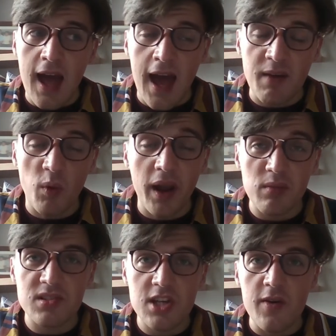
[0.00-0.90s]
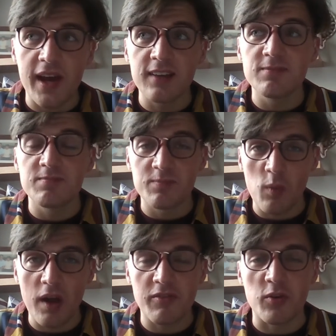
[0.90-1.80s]
and what I was doing,
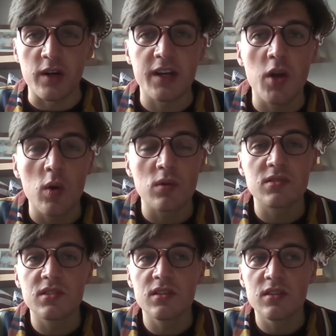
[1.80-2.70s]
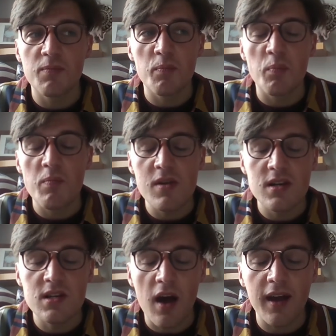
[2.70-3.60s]
wait for it, was
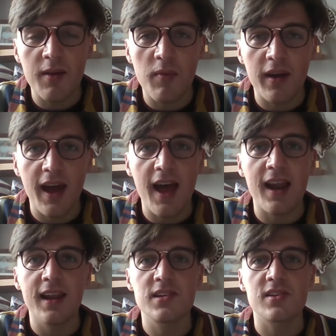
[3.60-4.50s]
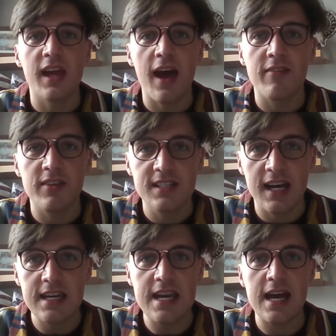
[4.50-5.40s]
dyeing my hair literally every
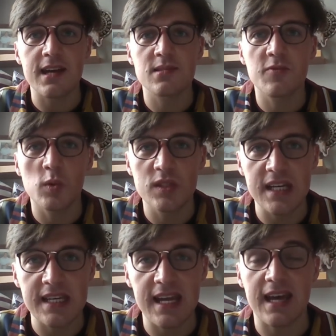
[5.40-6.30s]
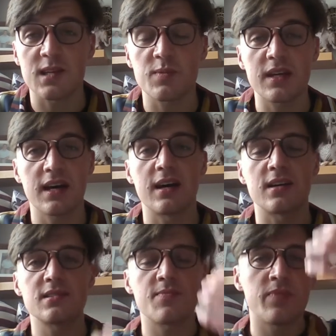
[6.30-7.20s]
10 days, 14 days,
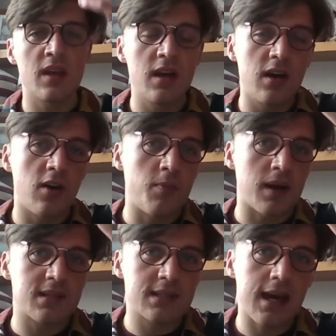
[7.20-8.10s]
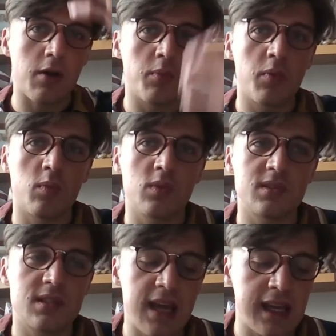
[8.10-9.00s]
because of my scalp
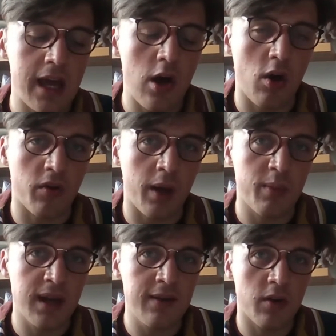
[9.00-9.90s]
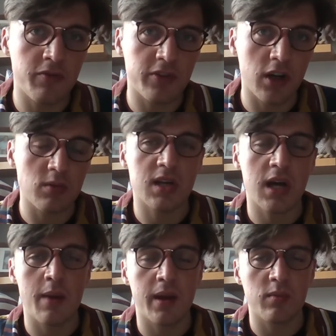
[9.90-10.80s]
was taking on, I would leave it on for a long
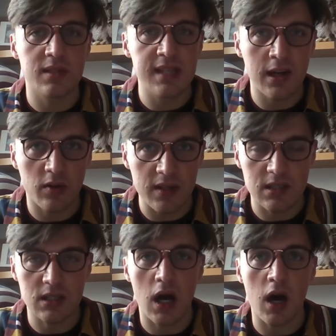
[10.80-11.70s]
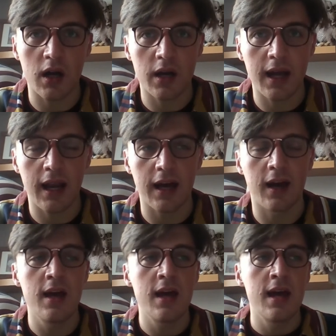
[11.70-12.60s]
time and it would take on this dark colour
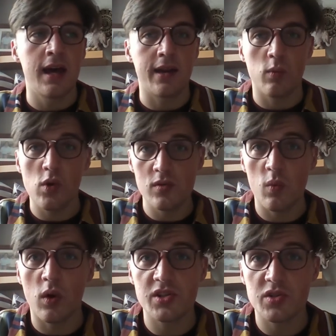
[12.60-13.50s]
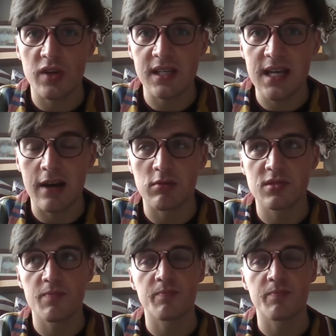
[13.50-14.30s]
and it wouldn't wash straight out